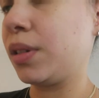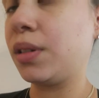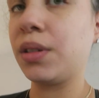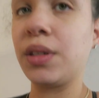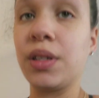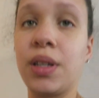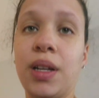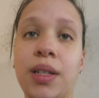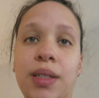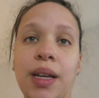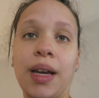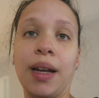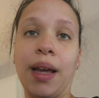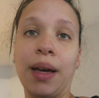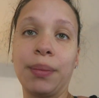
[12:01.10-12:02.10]
She's gonna
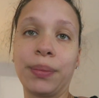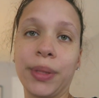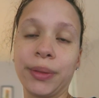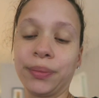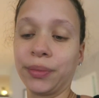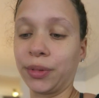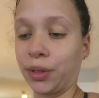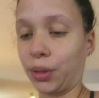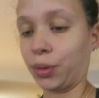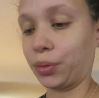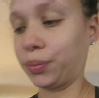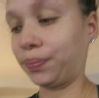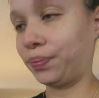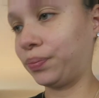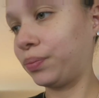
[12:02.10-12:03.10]
take a nap.
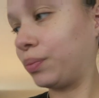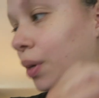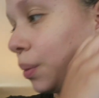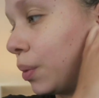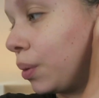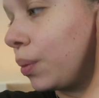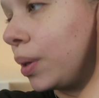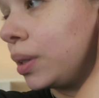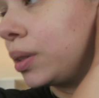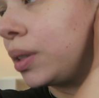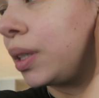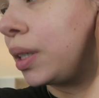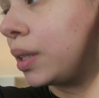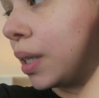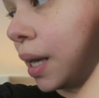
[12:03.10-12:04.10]
So maybe when
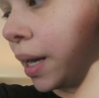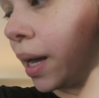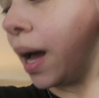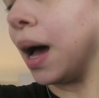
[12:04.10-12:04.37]
she's like